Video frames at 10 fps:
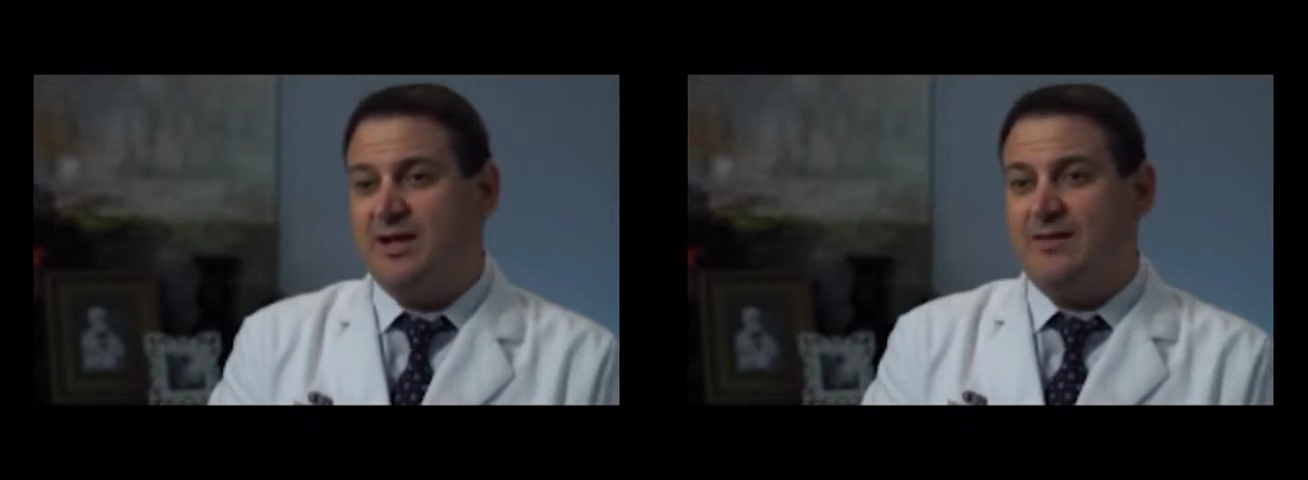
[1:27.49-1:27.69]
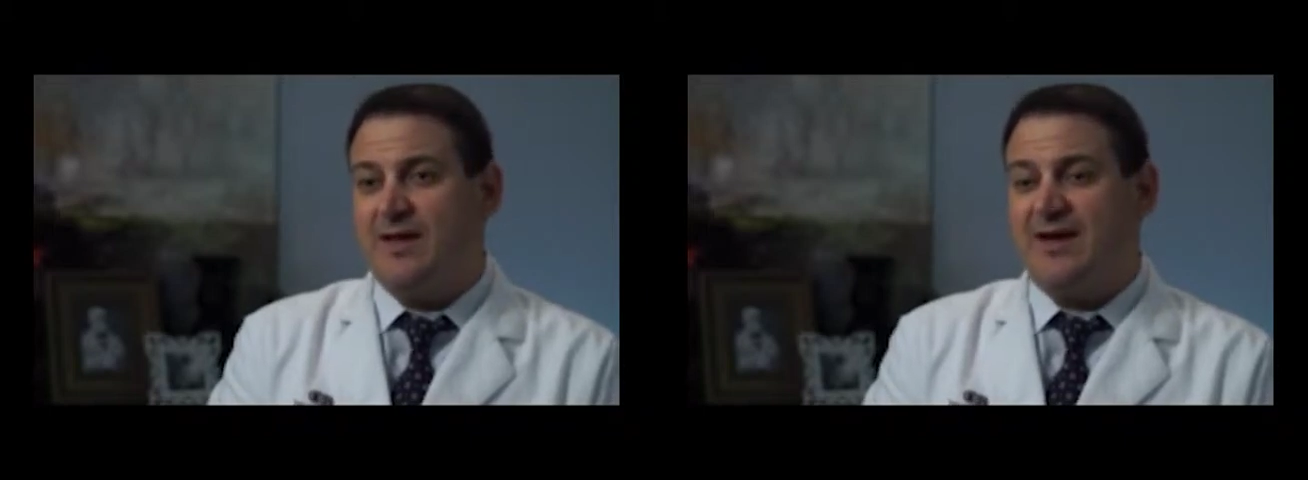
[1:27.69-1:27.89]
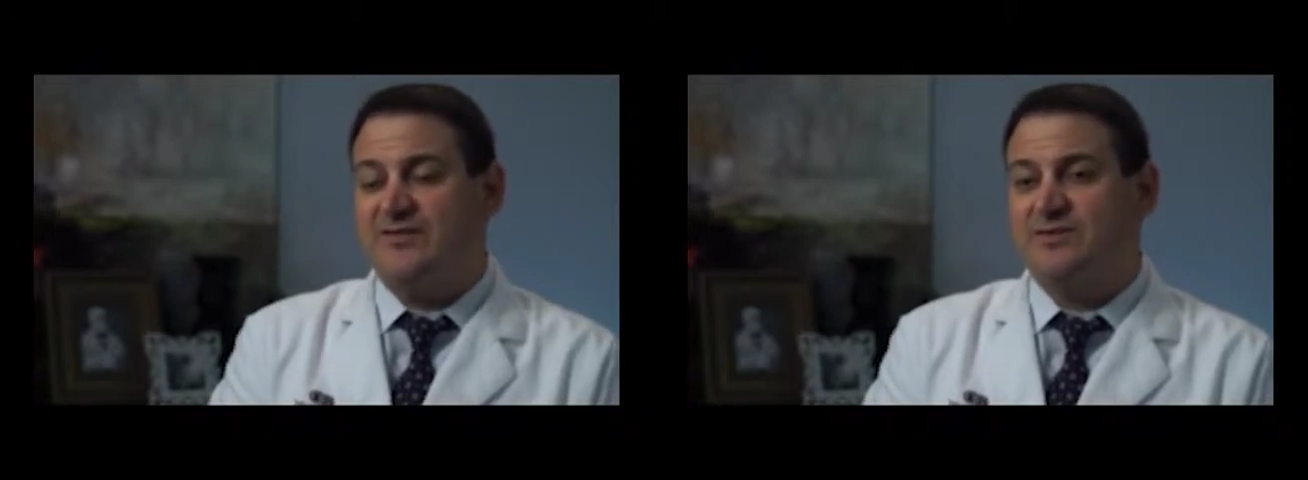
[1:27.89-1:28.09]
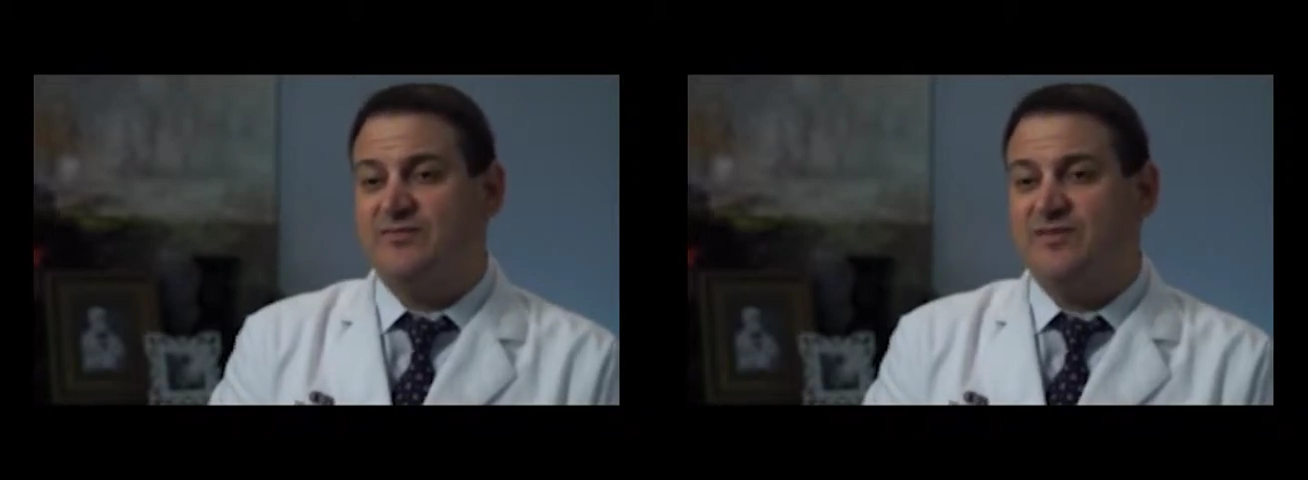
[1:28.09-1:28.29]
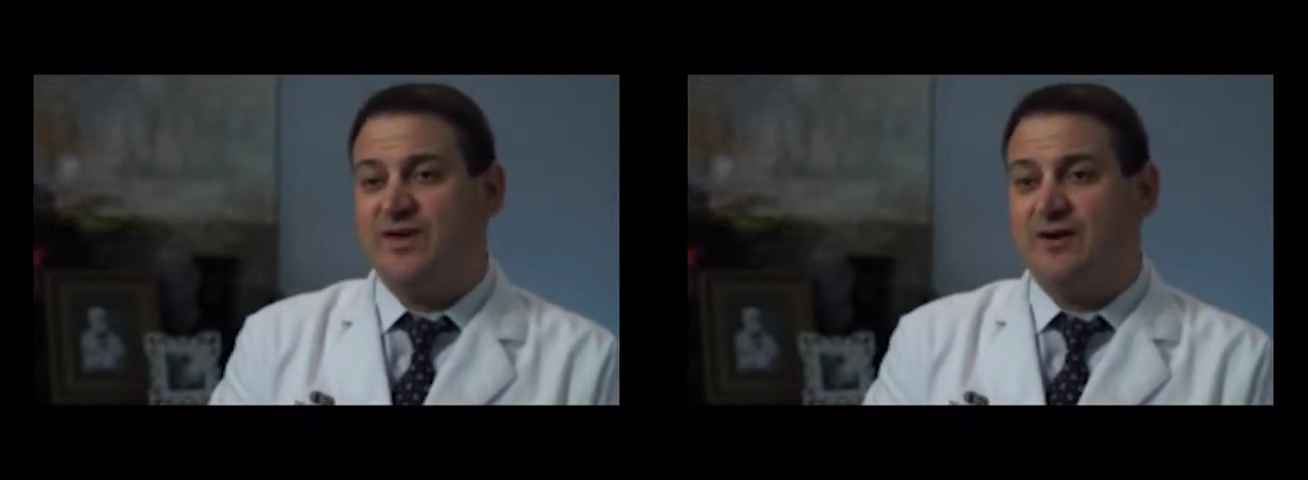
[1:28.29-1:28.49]
They have some
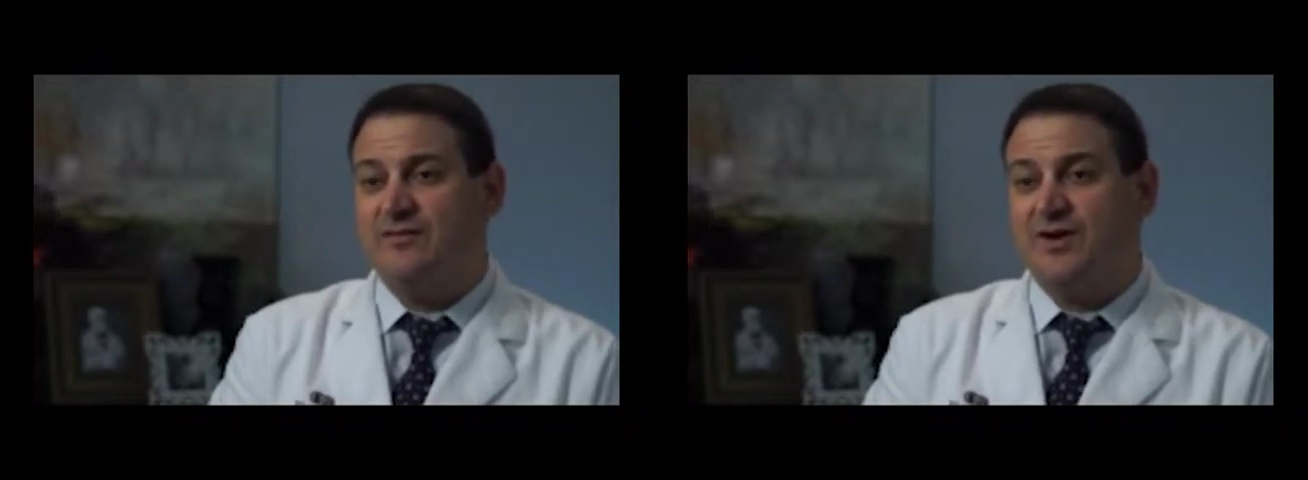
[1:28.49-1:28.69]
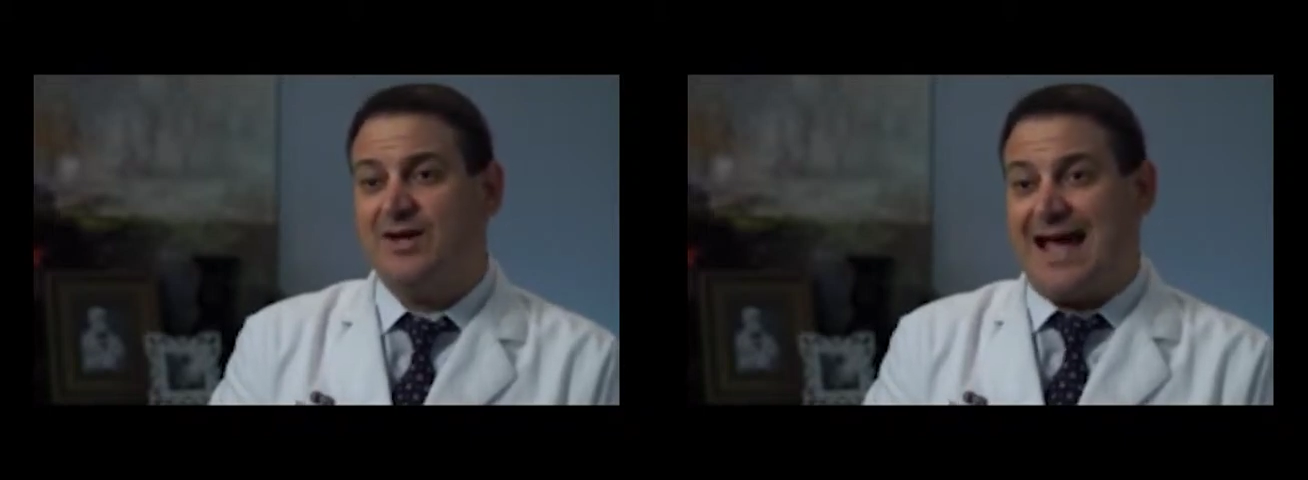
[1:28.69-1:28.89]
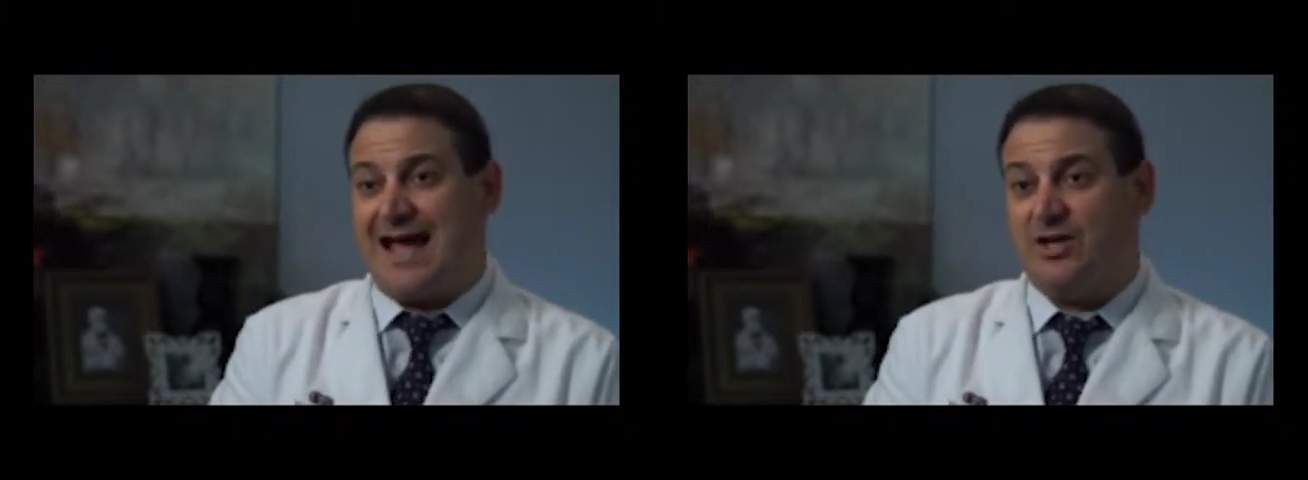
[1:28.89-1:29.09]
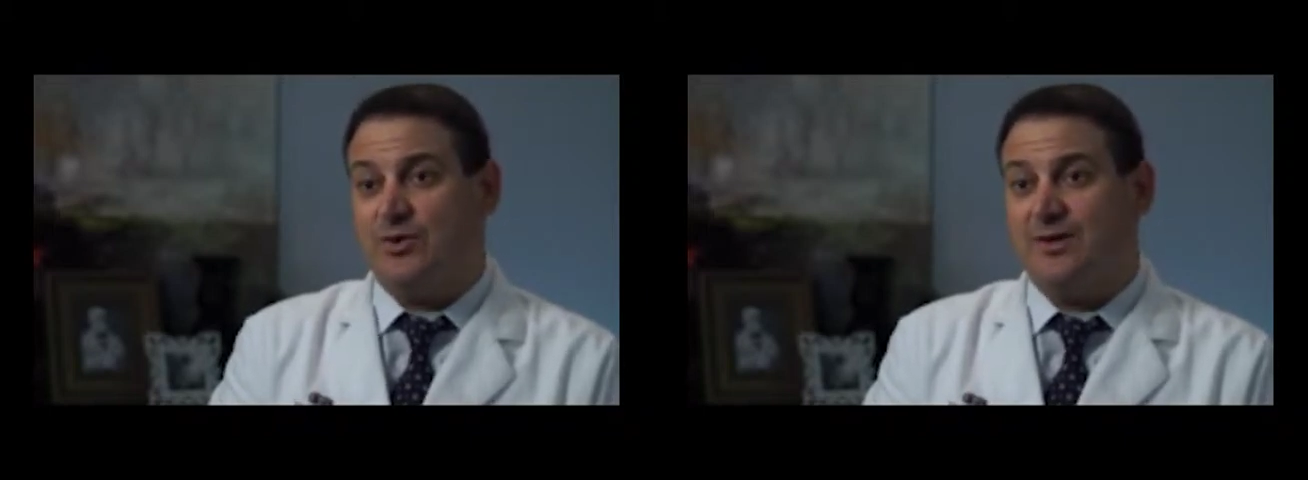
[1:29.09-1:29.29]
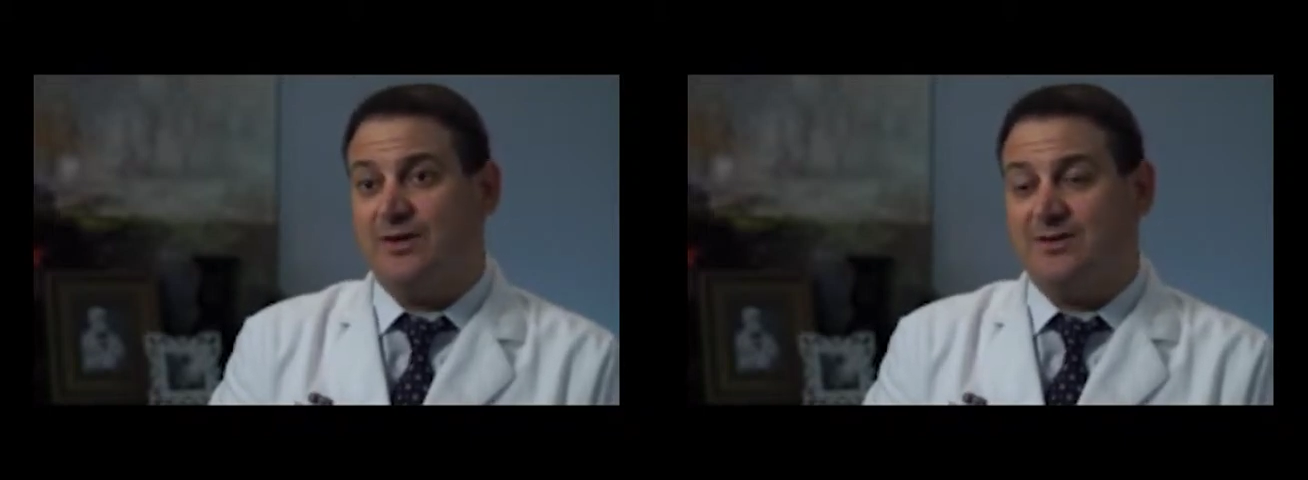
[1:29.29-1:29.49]
very, very accurate